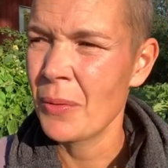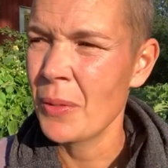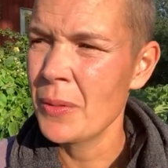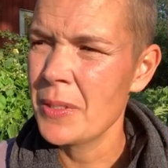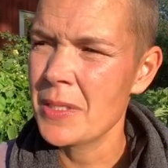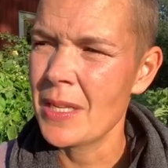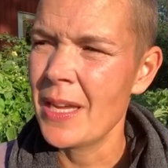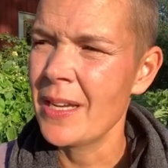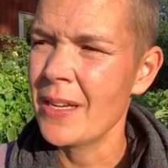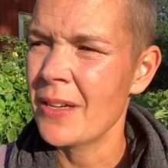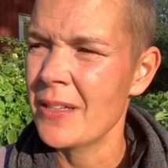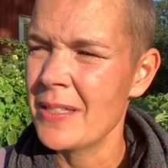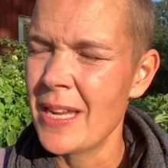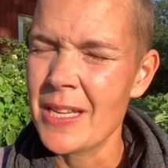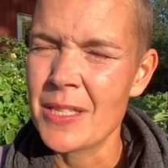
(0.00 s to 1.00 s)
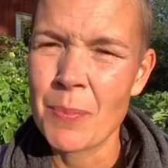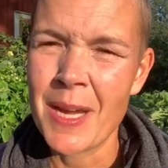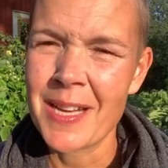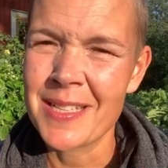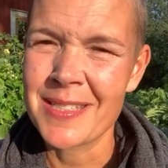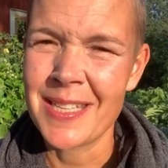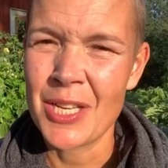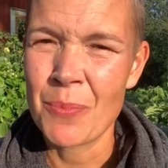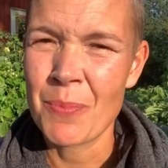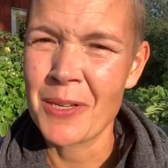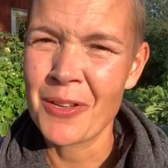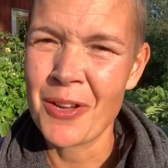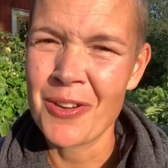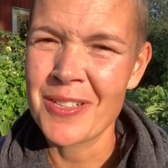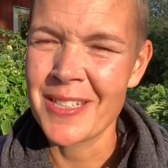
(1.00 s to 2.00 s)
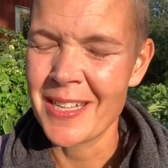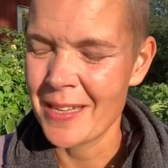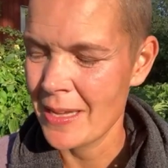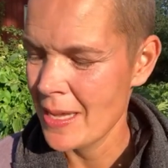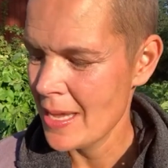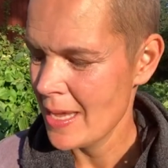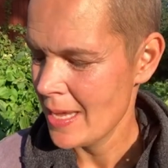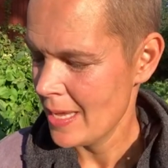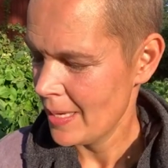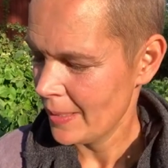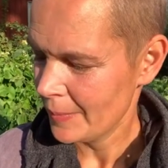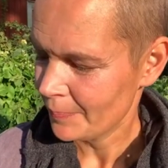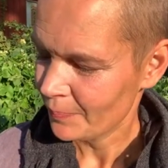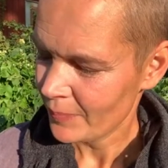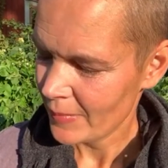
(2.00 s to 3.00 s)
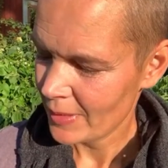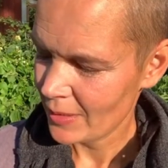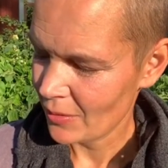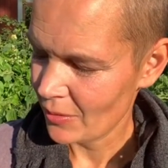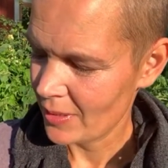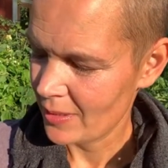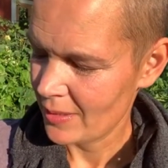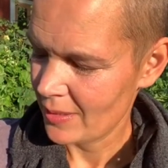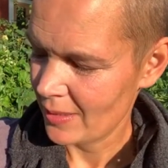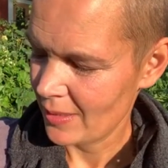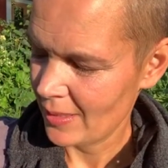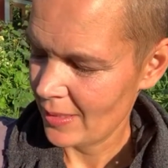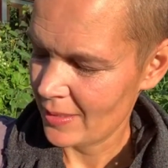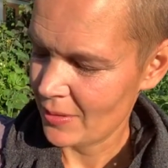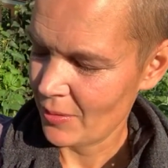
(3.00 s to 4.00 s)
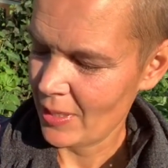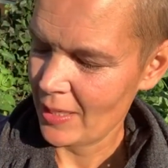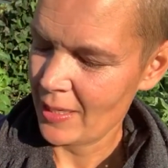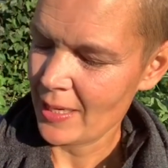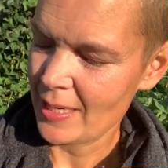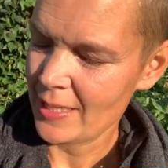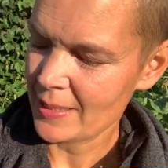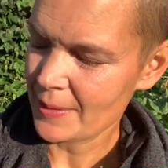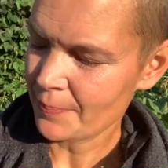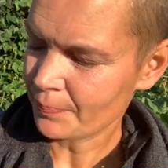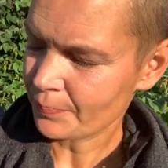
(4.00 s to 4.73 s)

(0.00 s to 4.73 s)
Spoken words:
It's like a net magazine about gardening. So it's really nice.